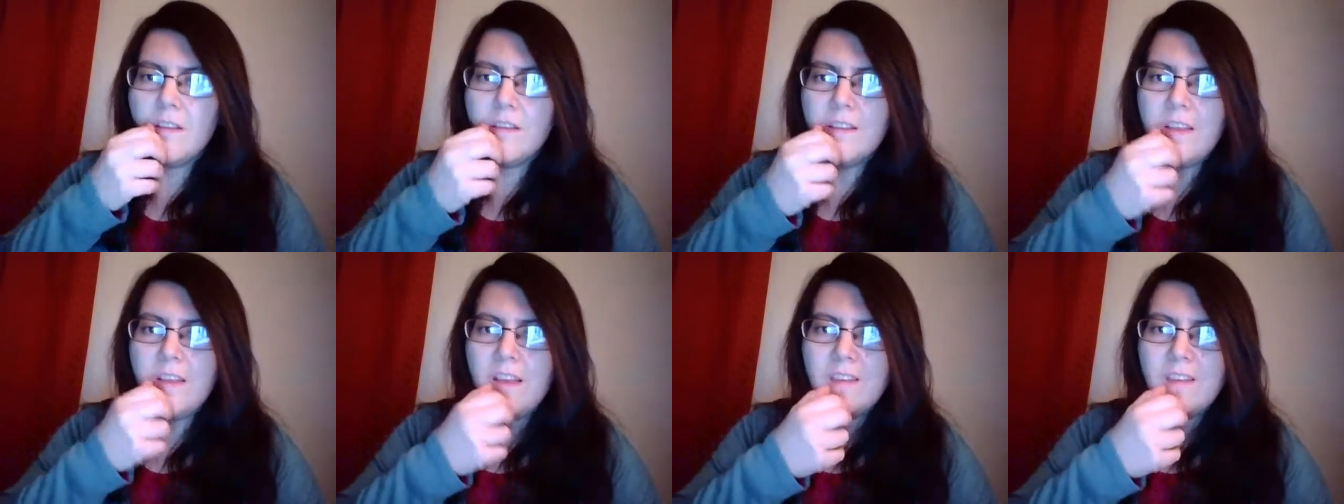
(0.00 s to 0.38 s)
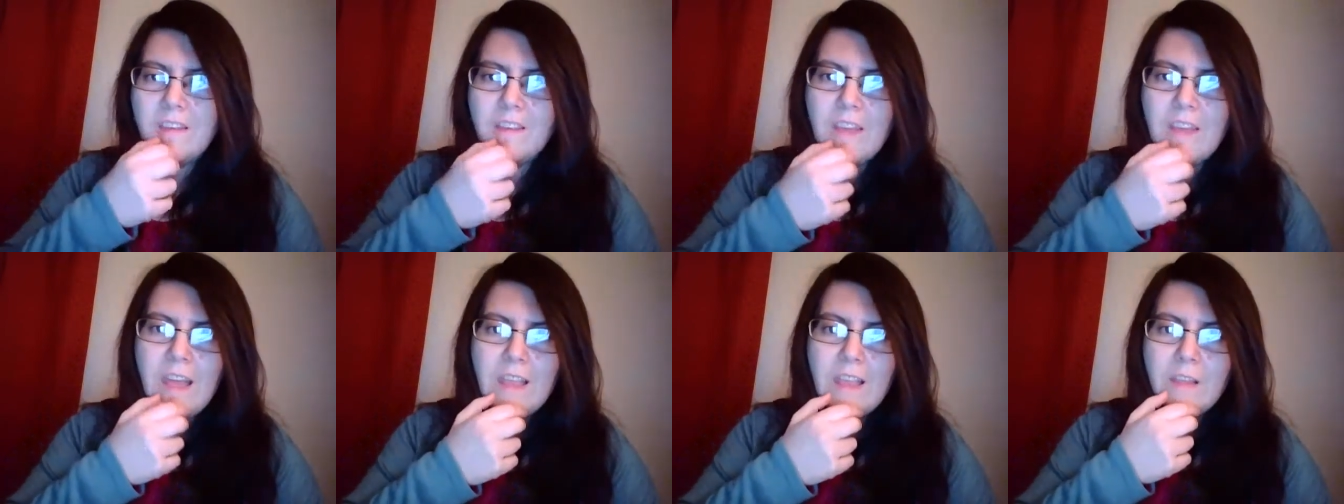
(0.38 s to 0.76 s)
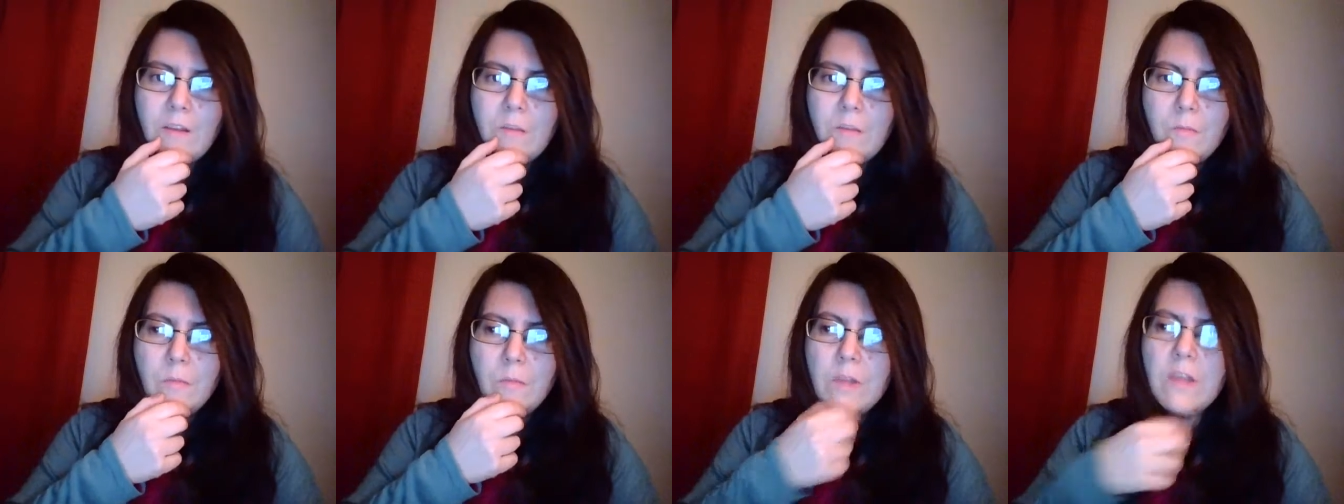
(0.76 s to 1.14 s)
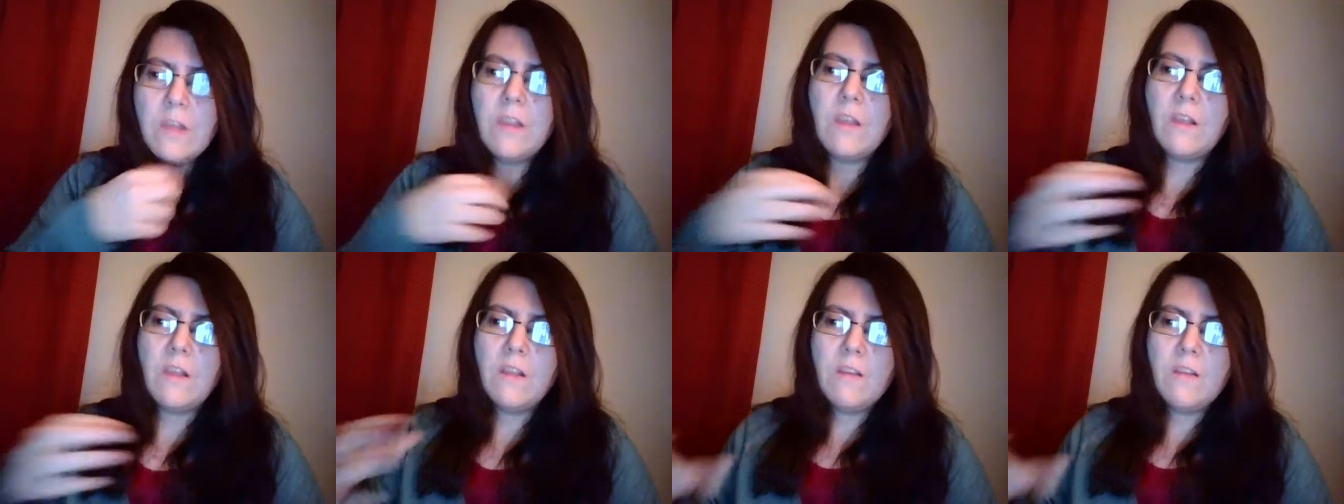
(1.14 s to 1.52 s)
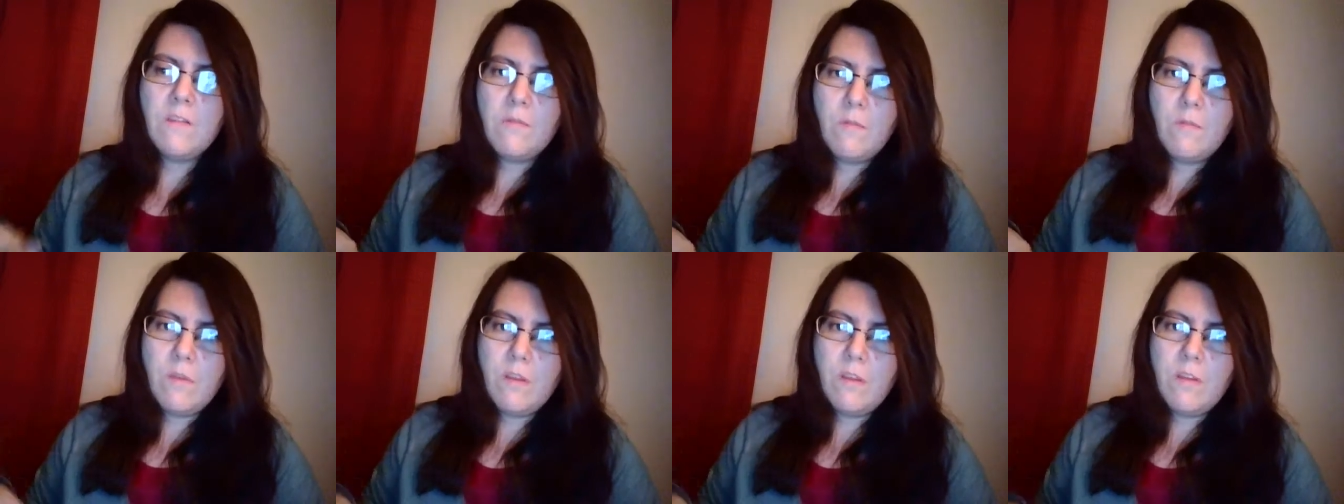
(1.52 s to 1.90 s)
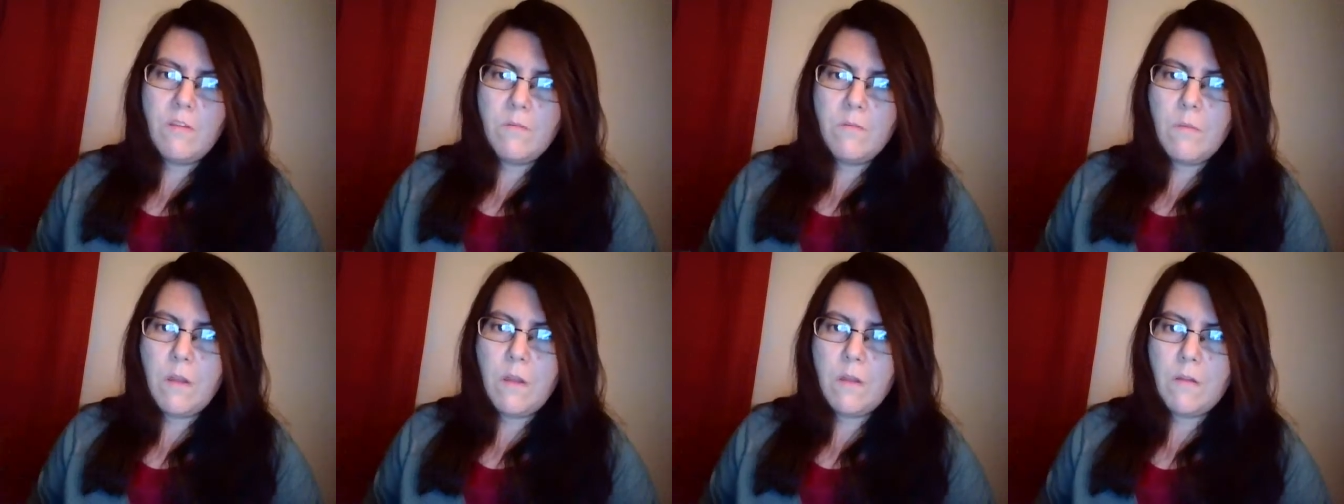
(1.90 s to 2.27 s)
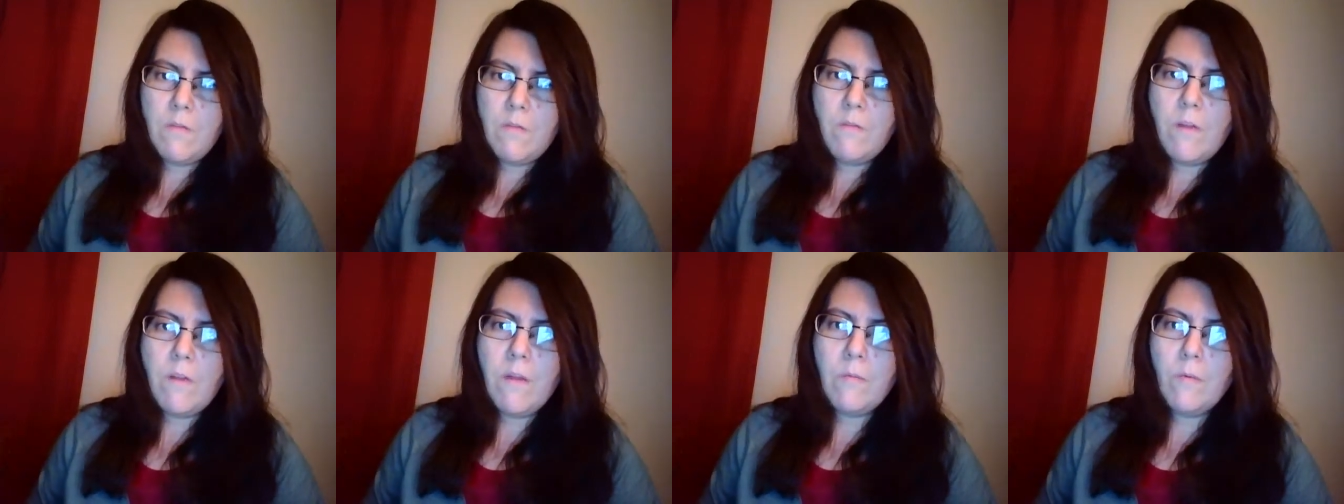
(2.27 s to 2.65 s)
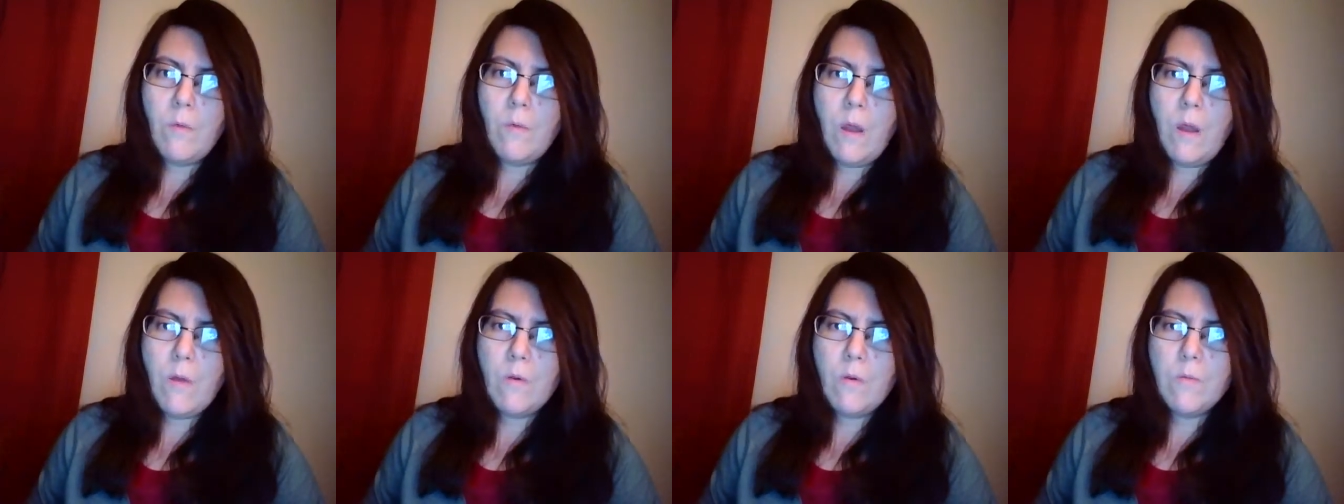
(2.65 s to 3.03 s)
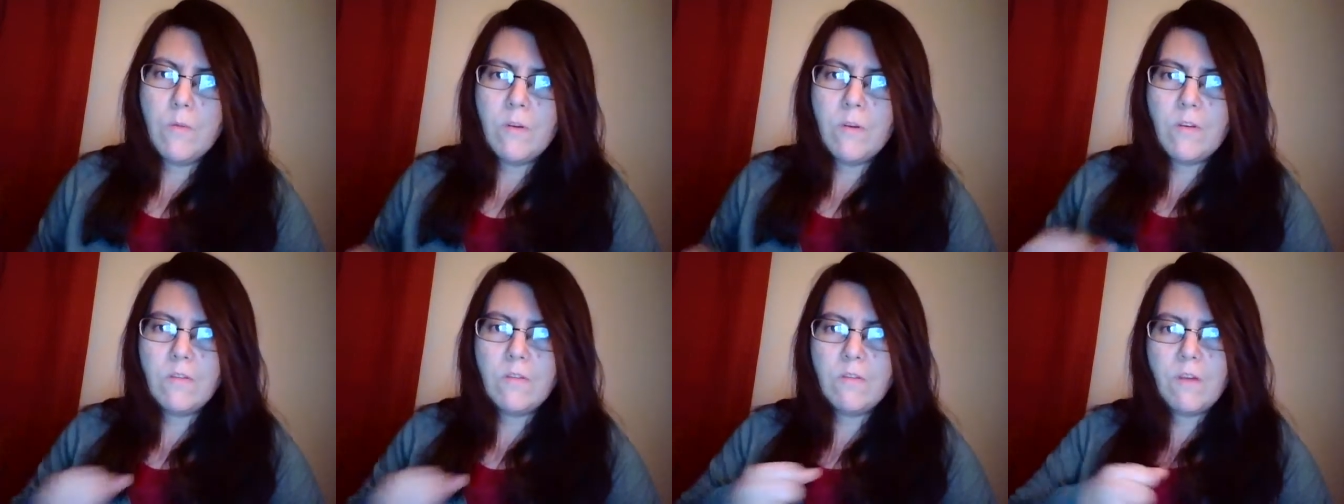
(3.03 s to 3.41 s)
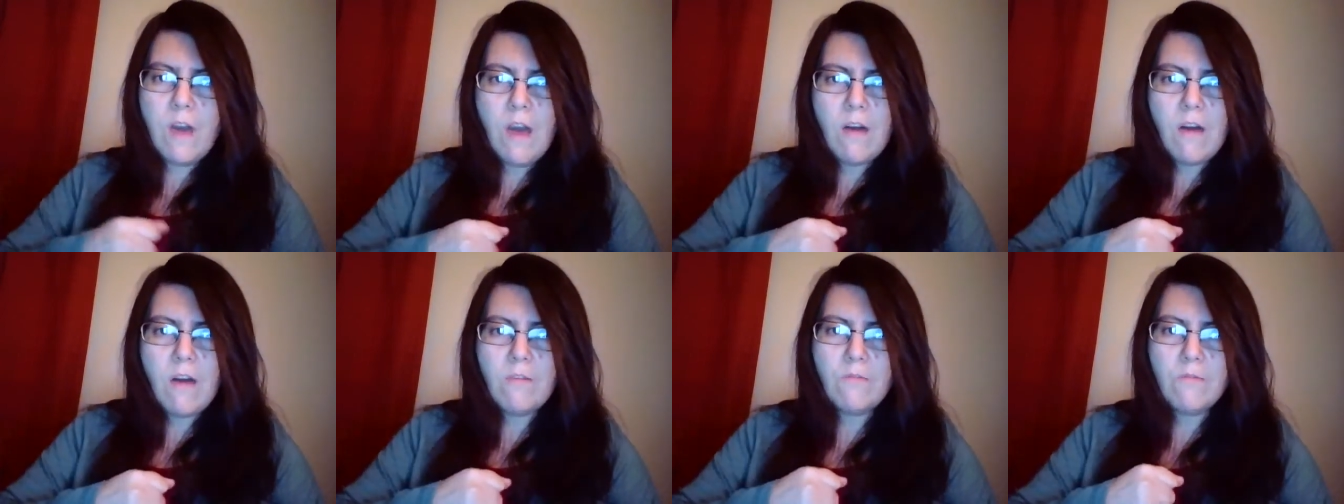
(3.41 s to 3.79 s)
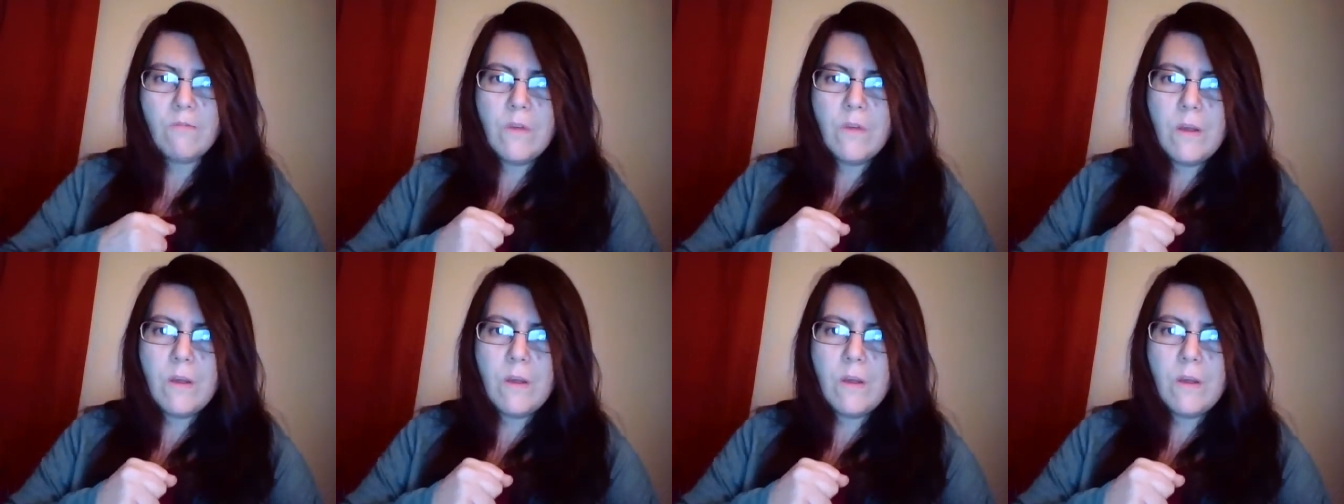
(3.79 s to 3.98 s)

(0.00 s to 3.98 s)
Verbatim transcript: doesn't get complete, at least during this month of February, because you have